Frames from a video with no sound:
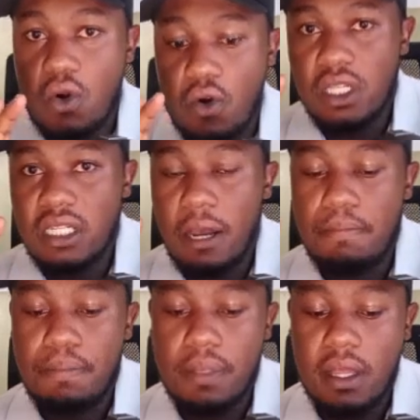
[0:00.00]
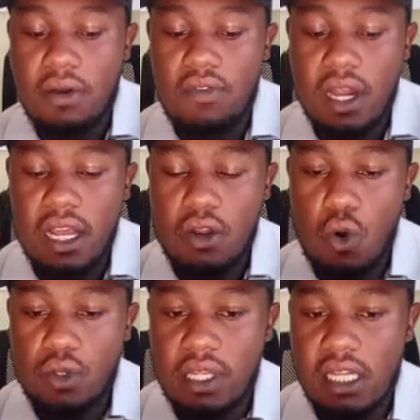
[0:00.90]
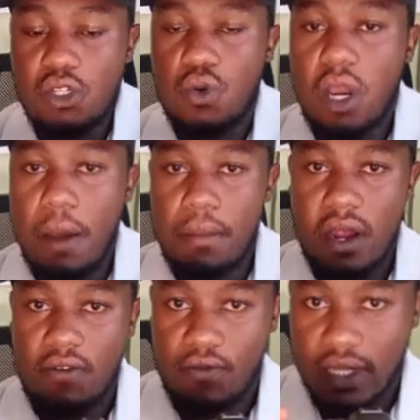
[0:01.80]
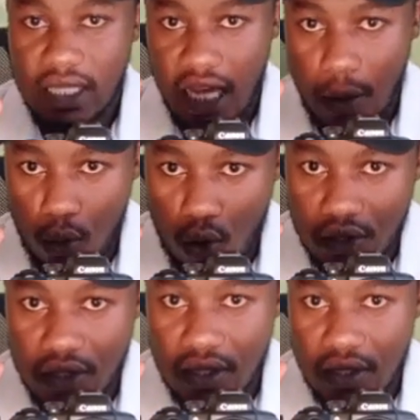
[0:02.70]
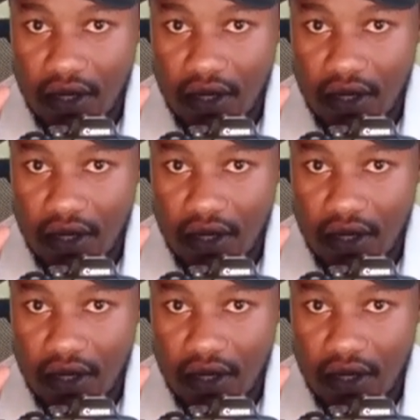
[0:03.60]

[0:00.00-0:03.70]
which really looks at your camera facing upwards.